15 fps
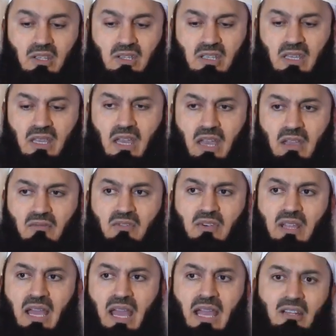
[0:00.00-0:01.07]
See,
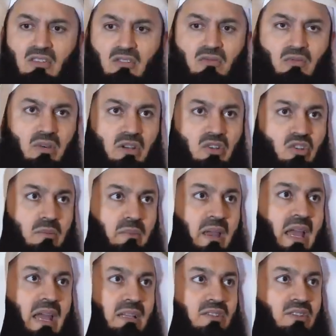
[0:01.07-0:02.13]
every act of worship
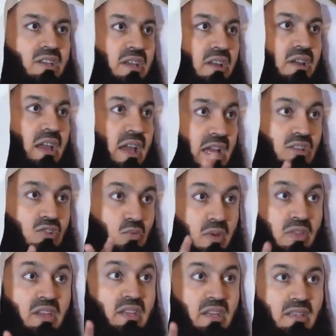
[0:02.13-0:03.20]
has
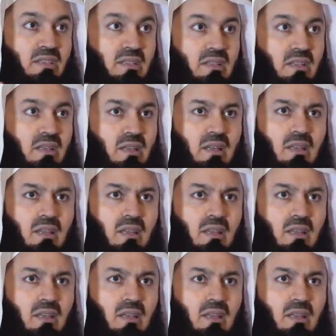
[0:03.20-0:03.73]
within it